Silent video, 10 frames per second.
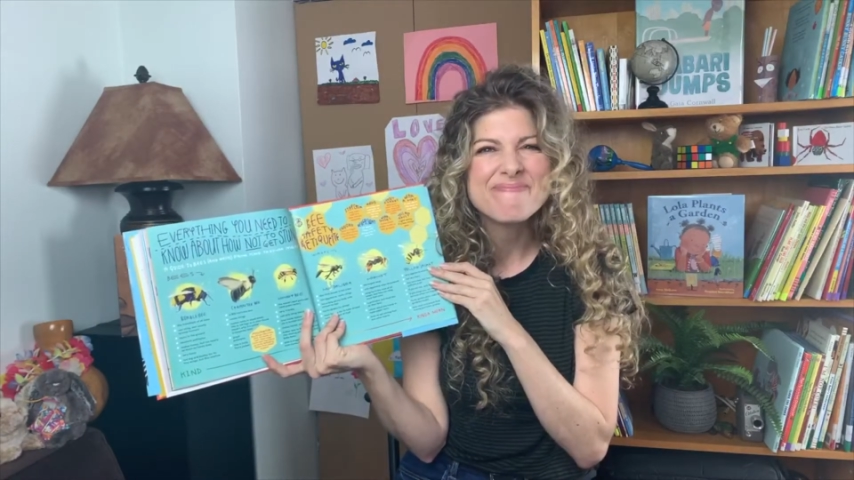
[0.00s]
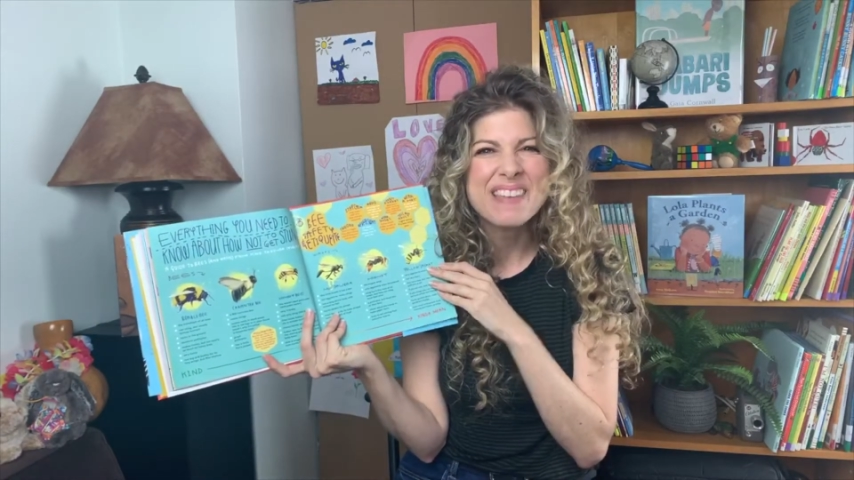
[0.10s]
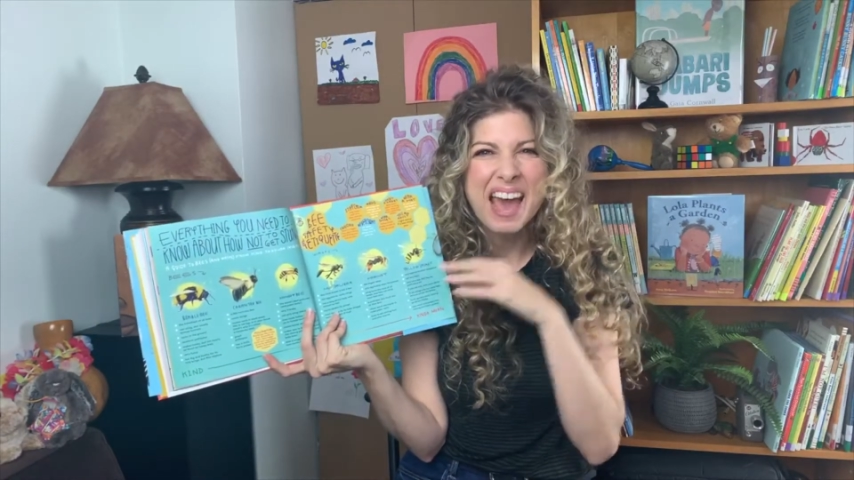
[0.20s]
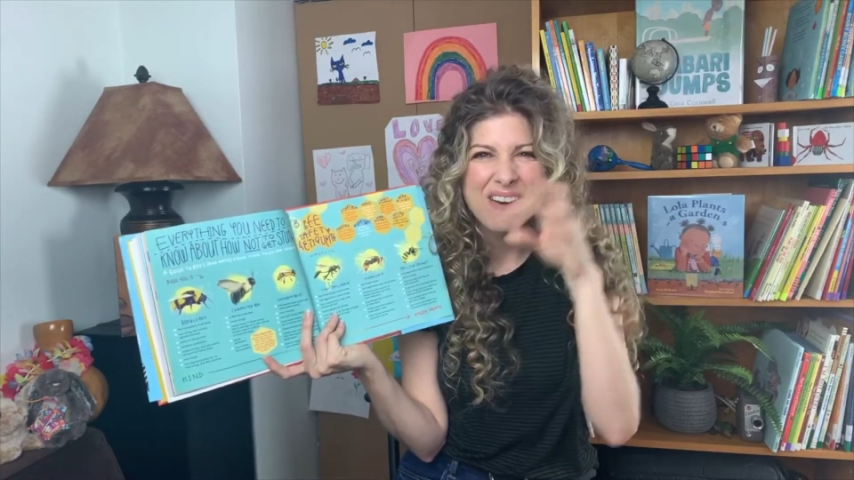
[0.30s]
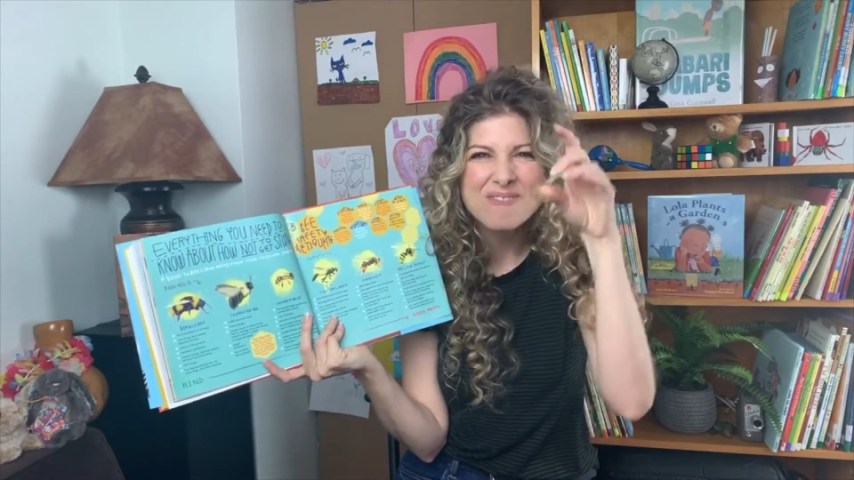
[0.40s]

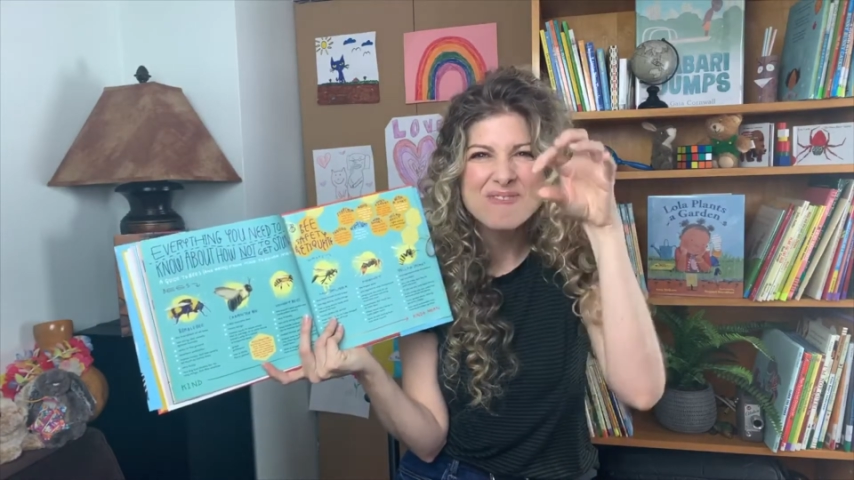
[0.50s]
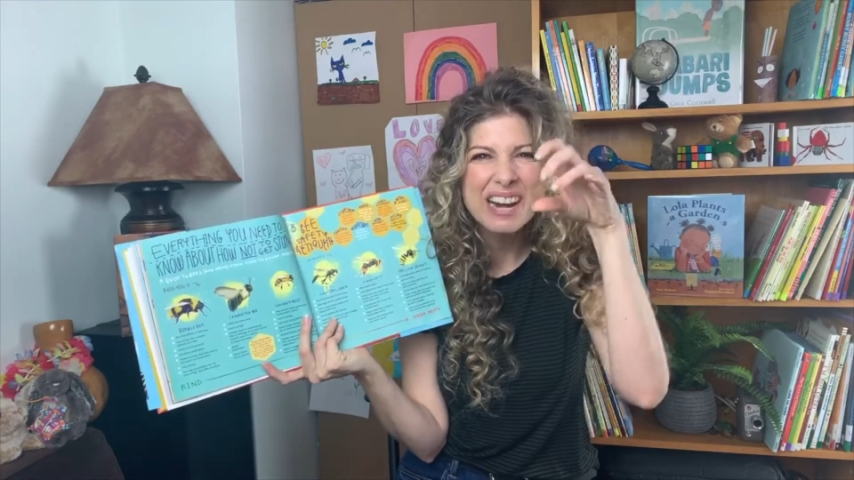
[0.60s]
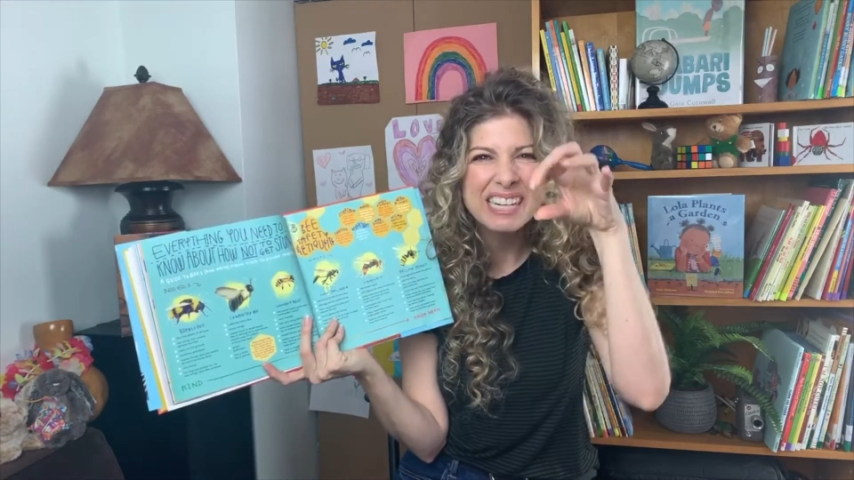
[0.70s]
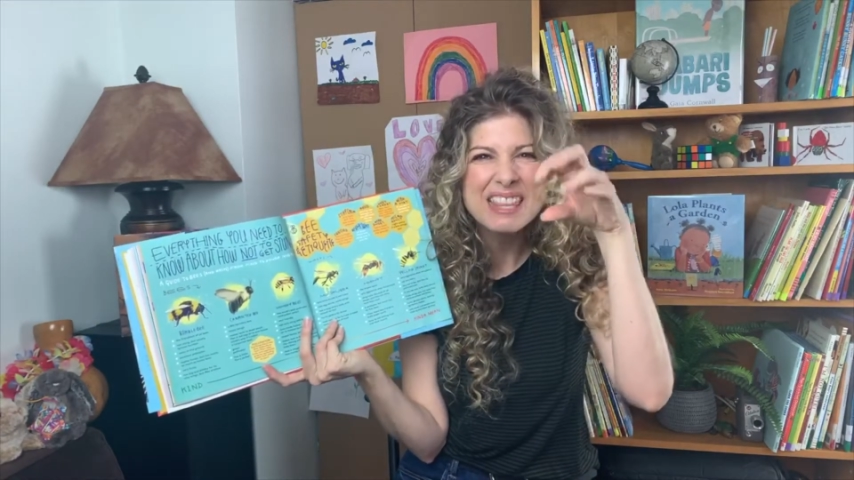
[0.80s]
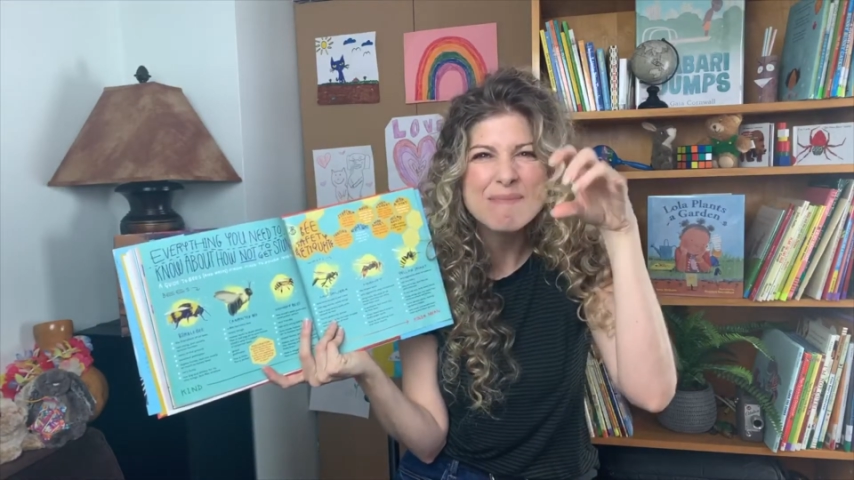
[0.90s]
Yeah,
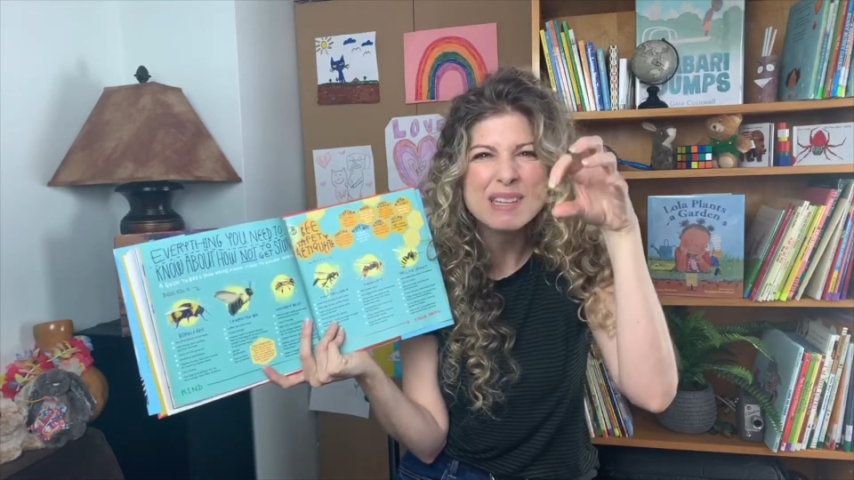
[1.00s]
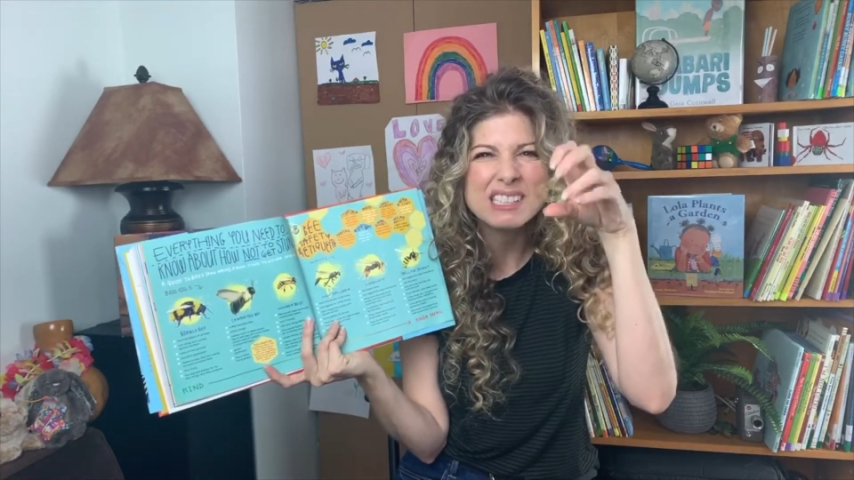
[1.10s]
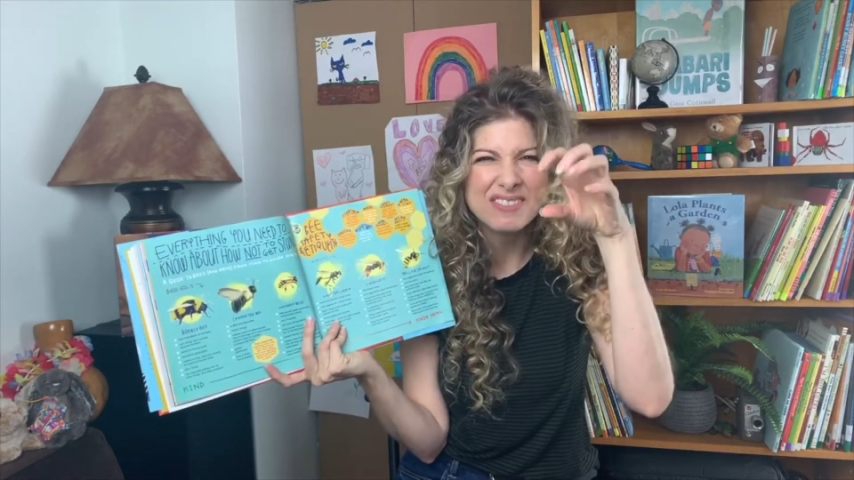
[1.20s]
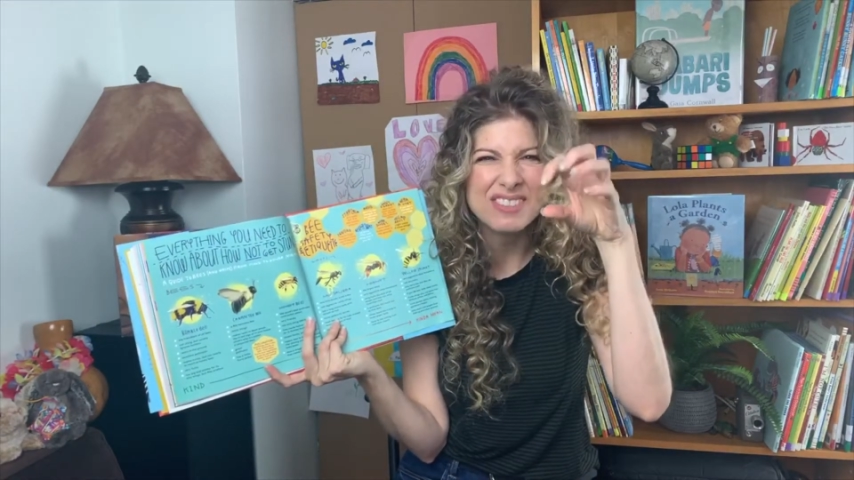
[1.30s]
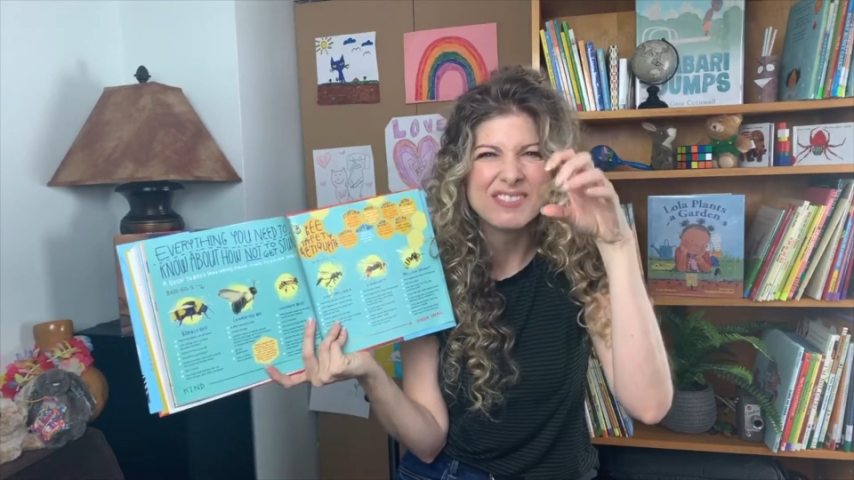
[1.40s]
right in the middle of the